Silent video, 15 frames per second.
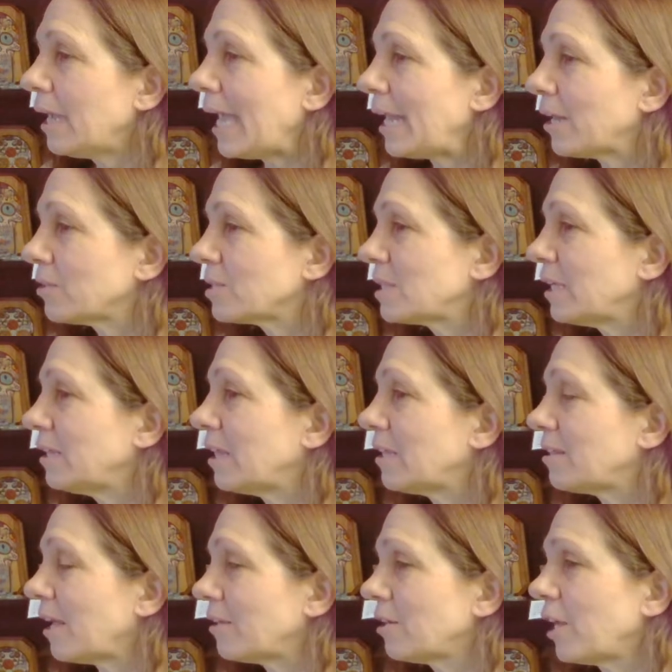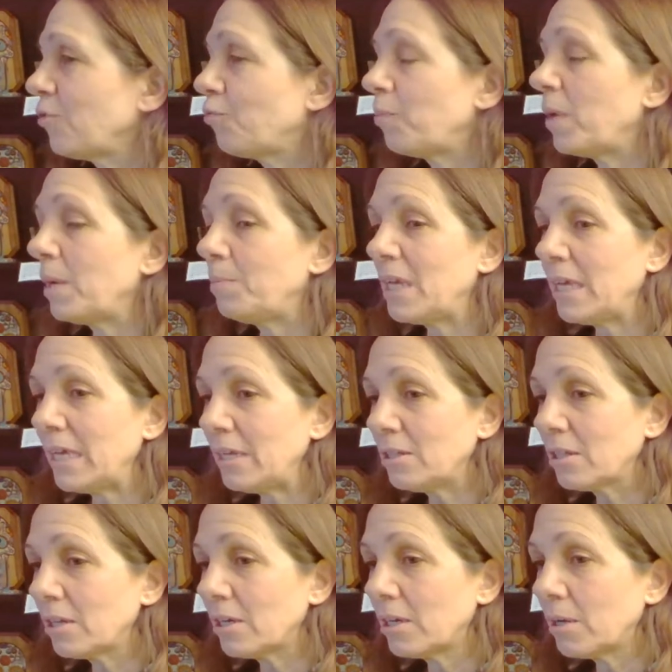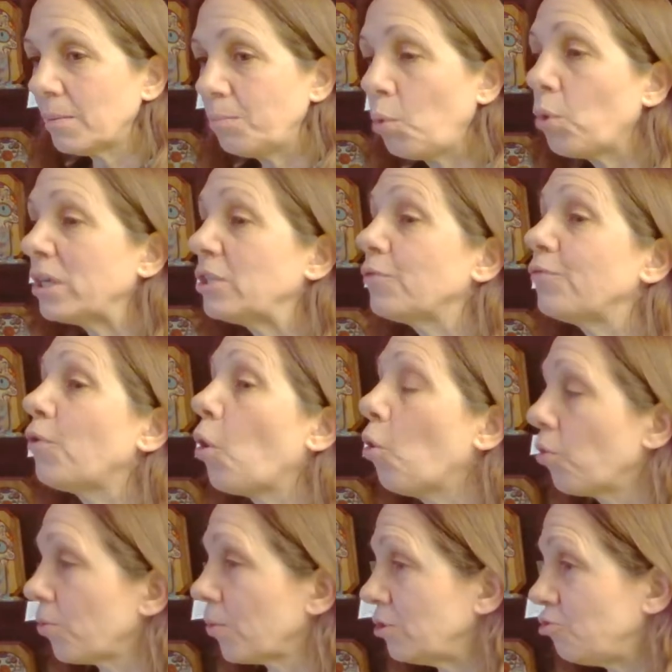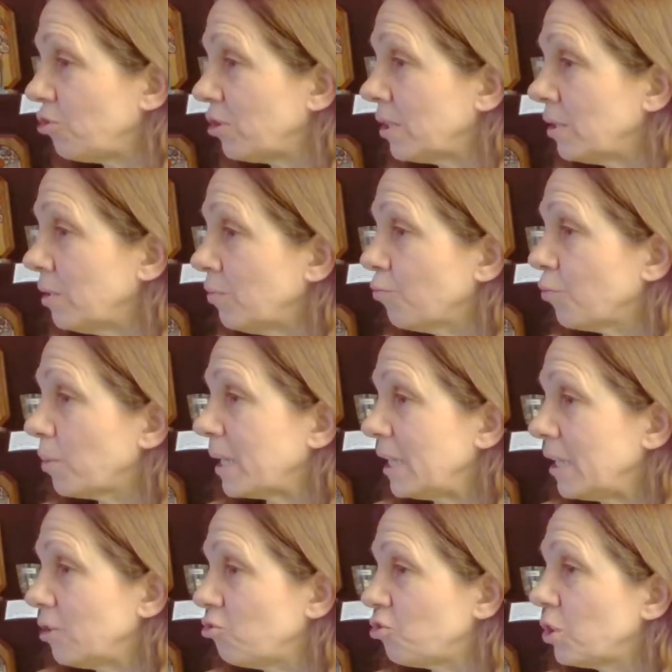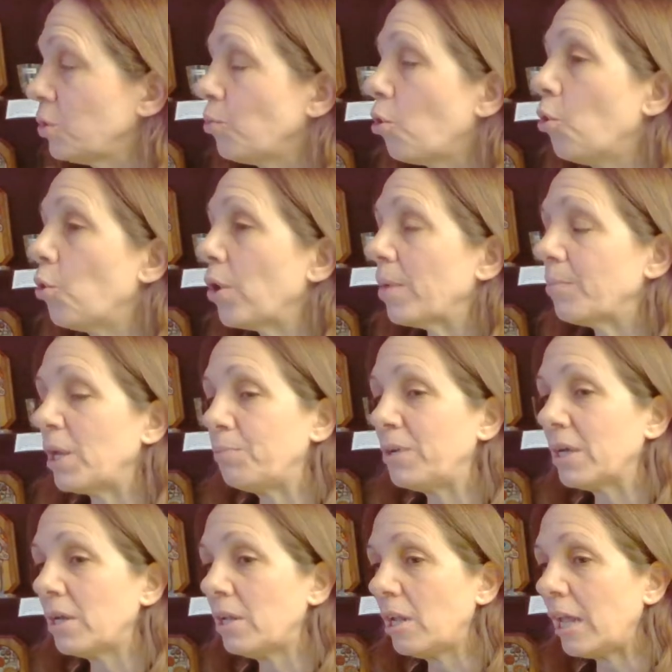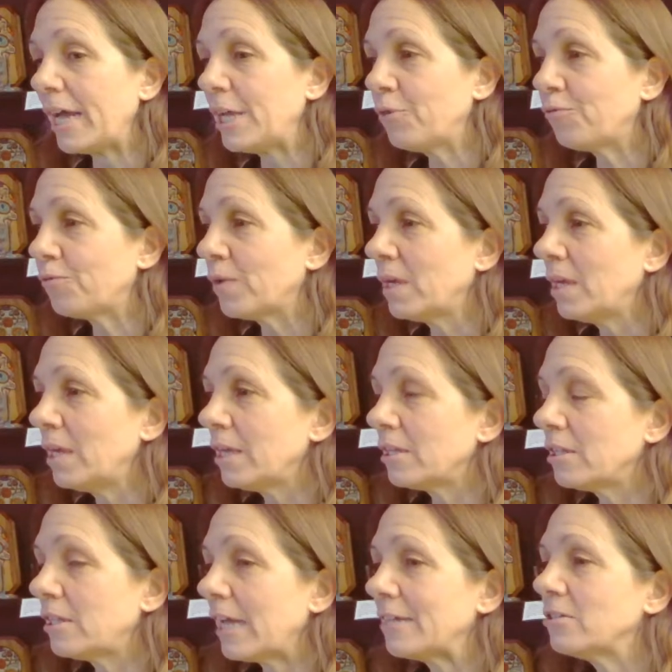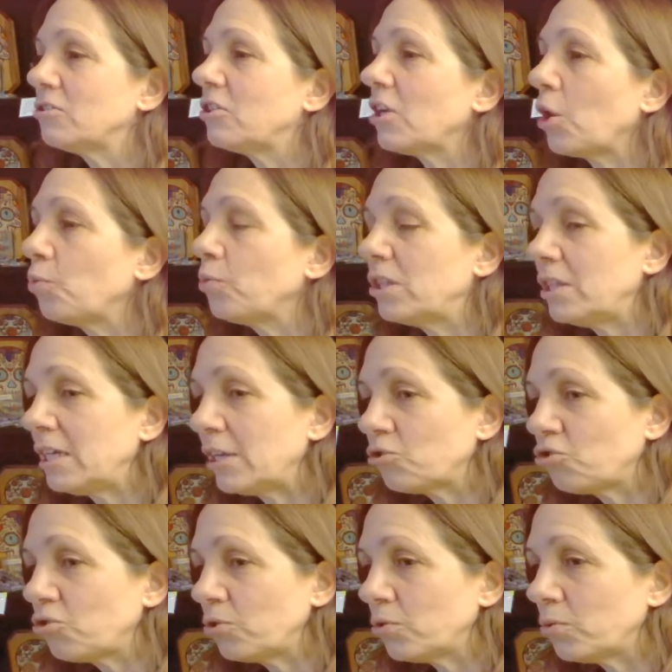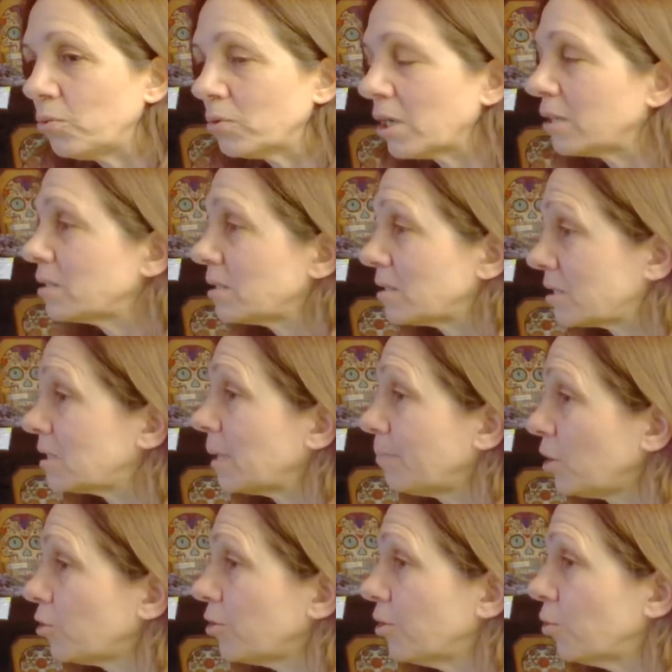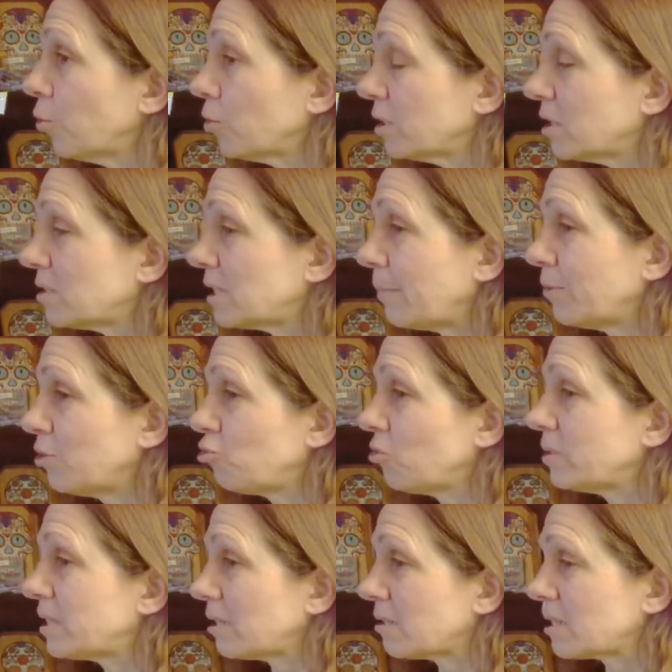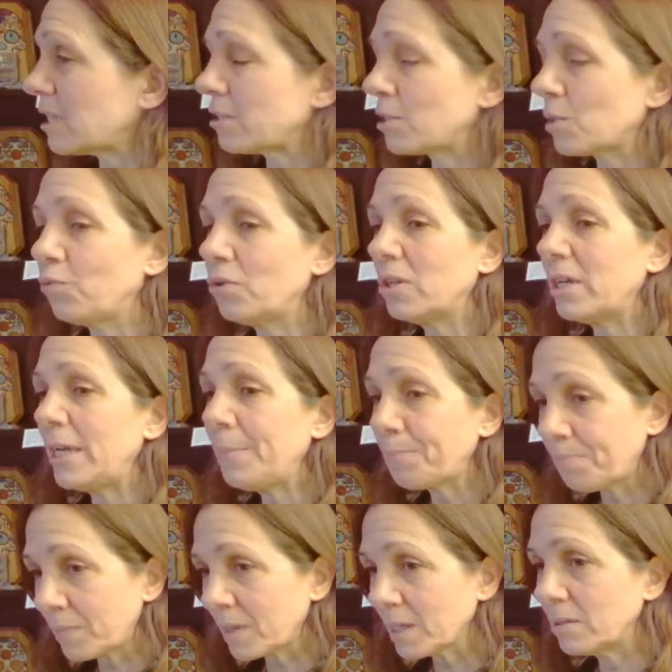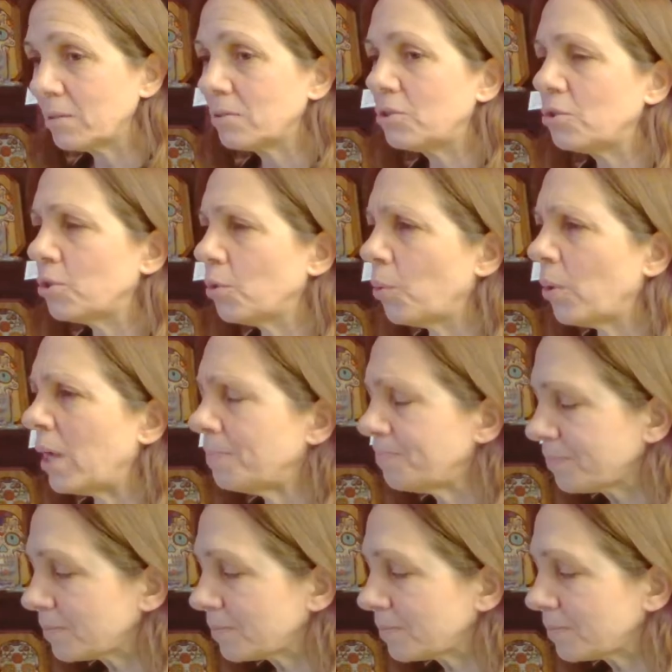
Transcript: And I'll see that that life may be the point of origin for my issue, or it may be a life that dealt with the issue a uh, similar or the same issue successfully to um,